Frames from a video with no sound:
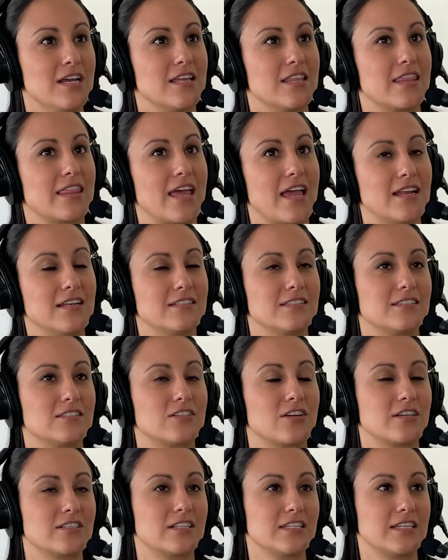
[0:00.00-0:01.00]
then
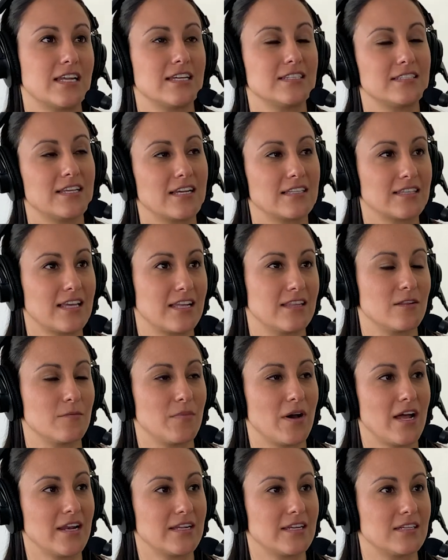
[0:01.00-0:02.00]
start to dissect that in the
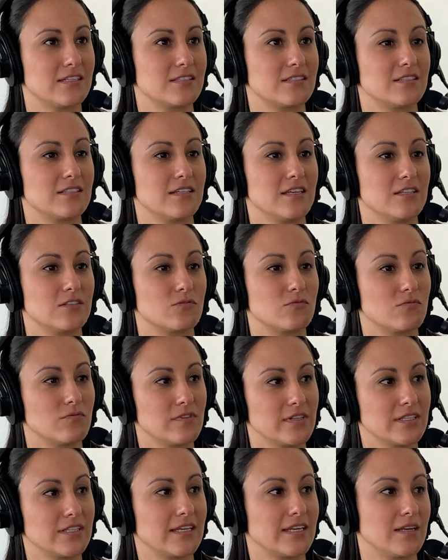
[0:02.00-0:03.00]
body is is
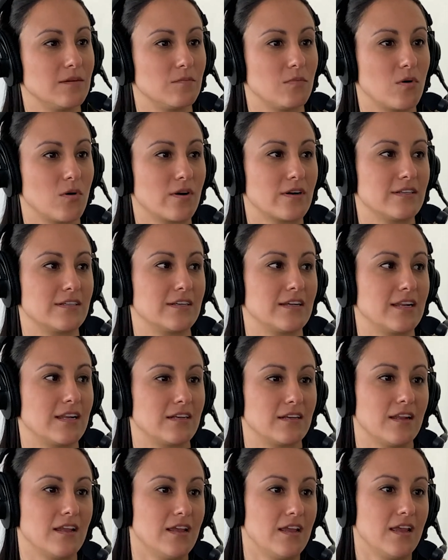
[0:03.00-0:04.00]
really important
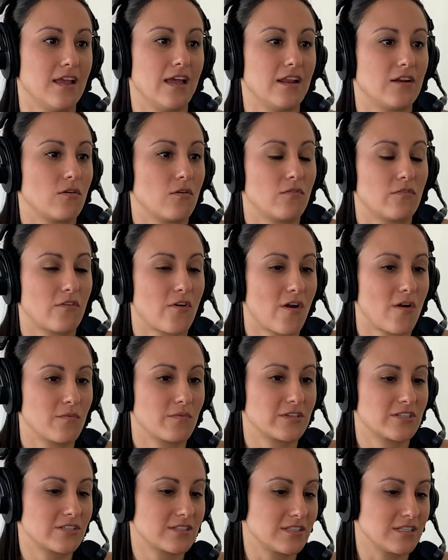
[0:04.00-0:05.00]
and and overall
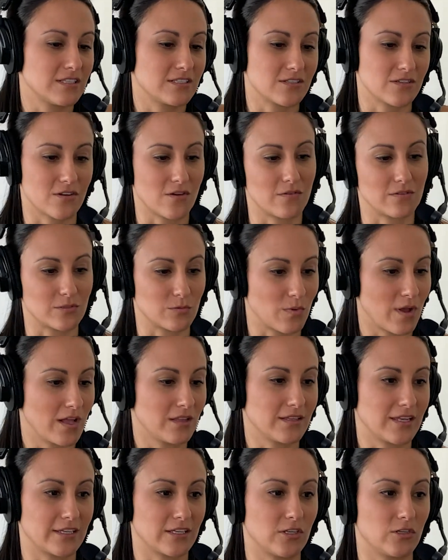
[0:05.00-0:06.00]
we just need to know as
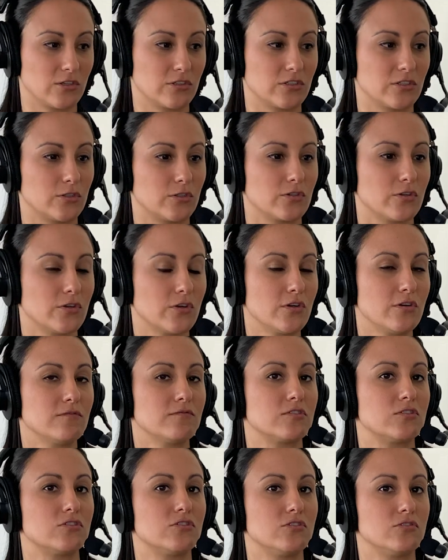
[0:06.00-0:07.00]
well like your your
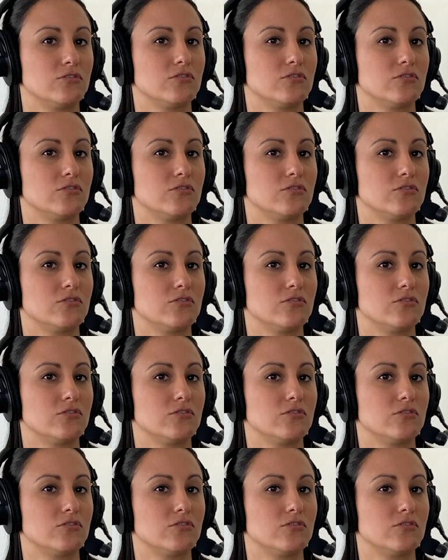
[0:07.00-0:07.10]
nerves